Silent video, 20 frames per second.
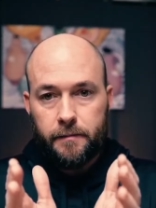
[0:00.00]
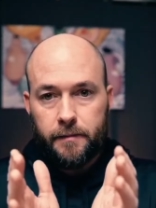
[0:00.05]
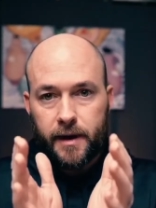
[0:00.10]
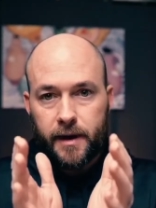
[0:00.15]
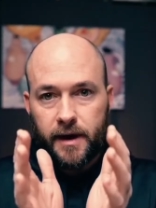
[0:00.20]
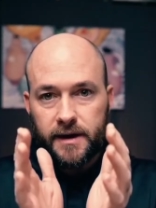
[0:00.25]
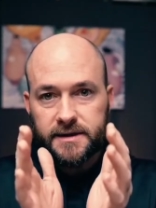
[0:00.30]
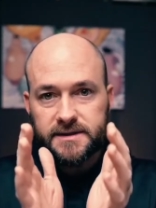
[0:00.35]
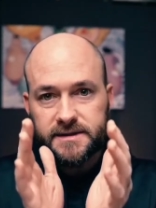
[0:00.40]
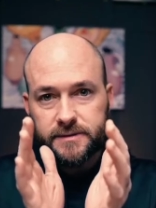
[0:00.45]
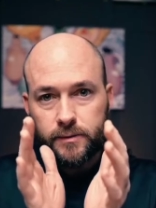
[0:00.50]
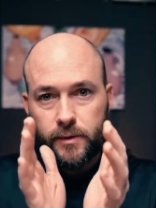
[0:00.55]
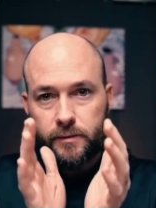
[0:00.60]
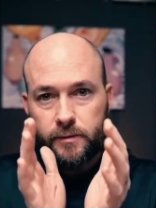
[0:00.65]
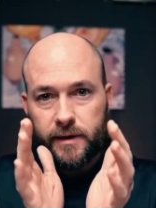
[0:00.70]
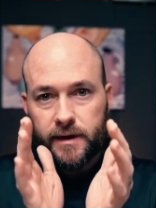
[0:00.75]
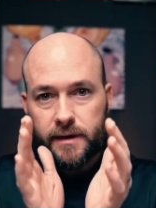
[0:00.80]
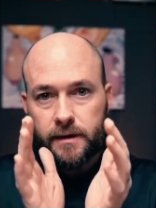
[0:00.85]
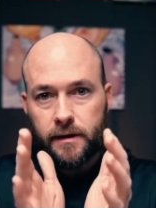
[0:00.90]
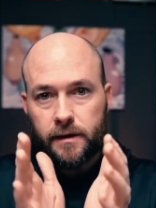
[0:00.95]
because when
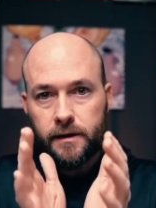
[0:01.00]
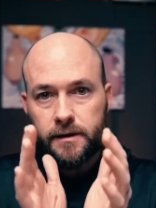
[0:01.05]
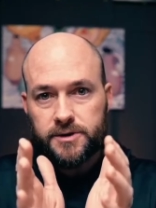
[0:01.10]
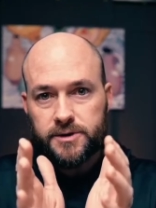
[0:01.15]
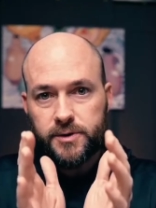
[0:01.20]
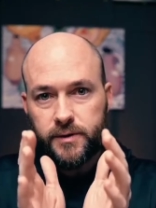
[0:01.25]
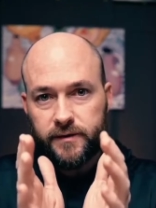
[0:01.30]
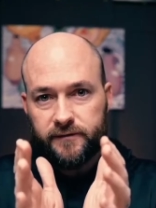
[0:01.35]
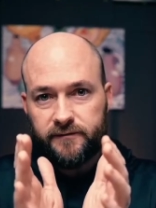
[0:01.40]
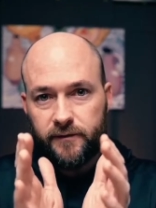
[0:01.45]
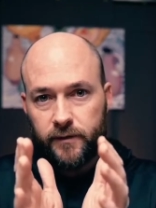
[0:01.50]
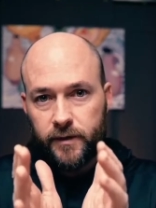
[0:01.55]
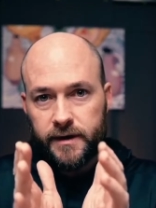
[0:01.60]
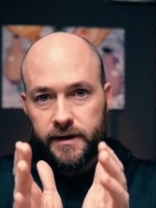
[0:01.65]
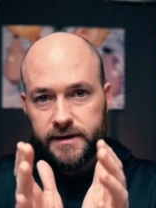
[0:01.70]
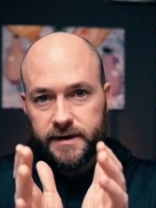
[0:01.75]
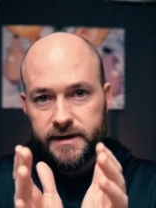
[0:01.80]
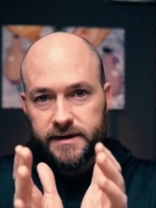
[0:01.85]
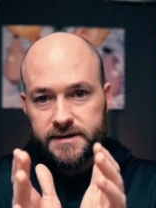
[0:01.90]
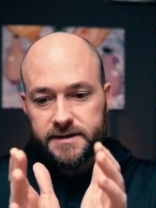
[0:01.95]
we learn to
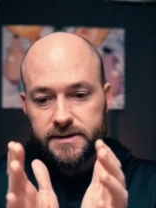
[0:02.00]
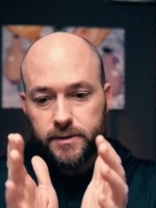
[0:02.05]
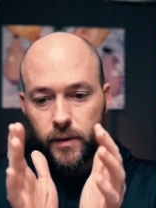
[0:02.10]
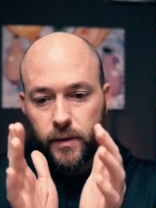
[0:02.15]
avoid this,